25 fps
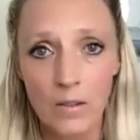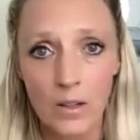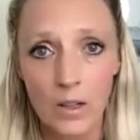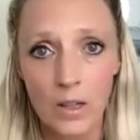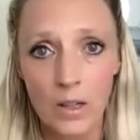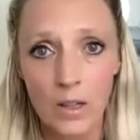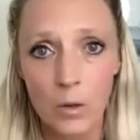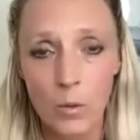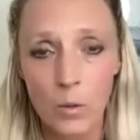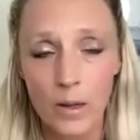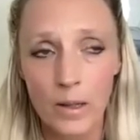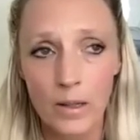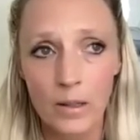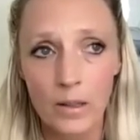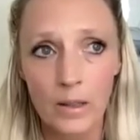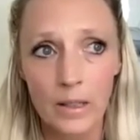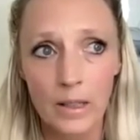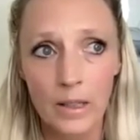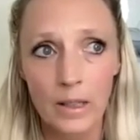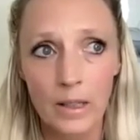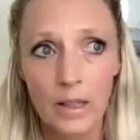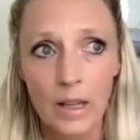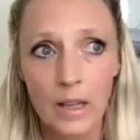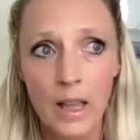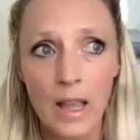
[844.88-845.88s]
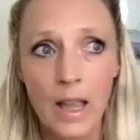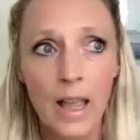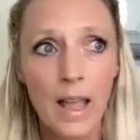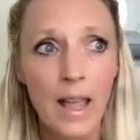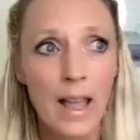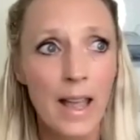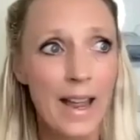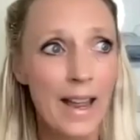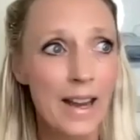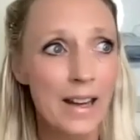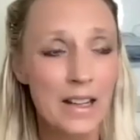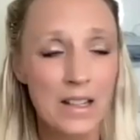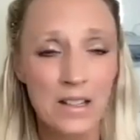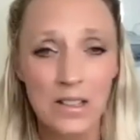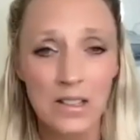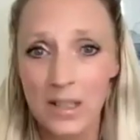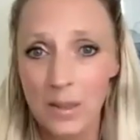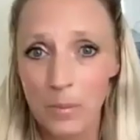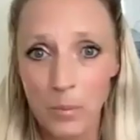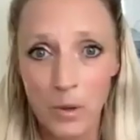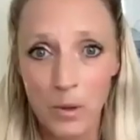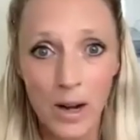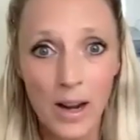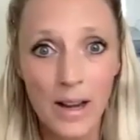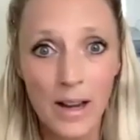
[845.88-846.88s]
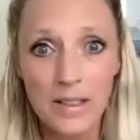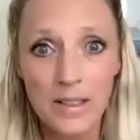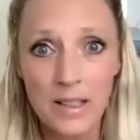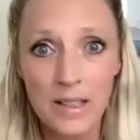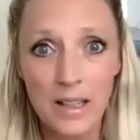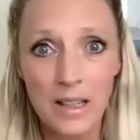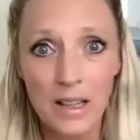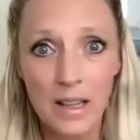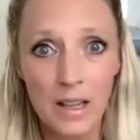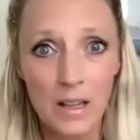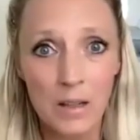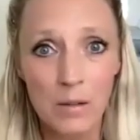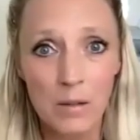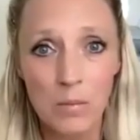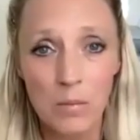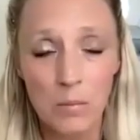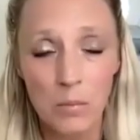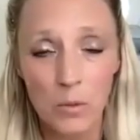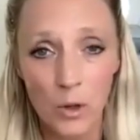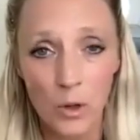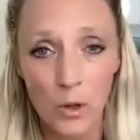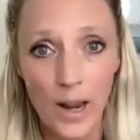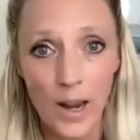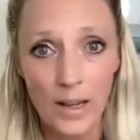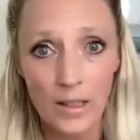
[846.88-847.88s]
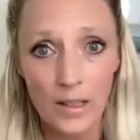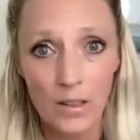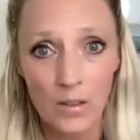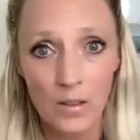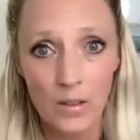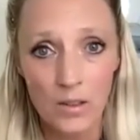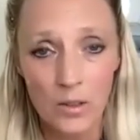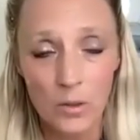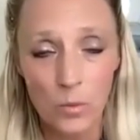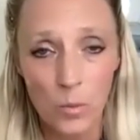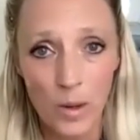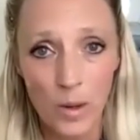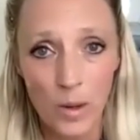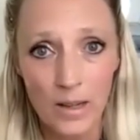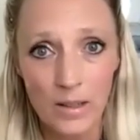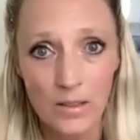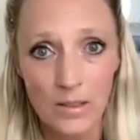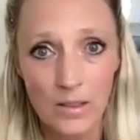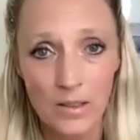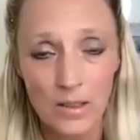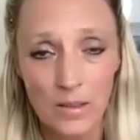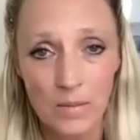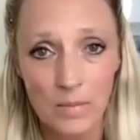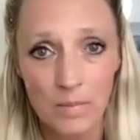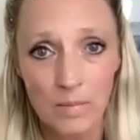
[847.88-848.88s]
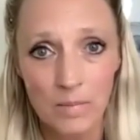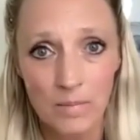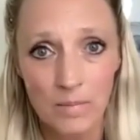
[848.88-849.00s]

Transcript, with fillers: very quickly and in surprising and miraculous ways.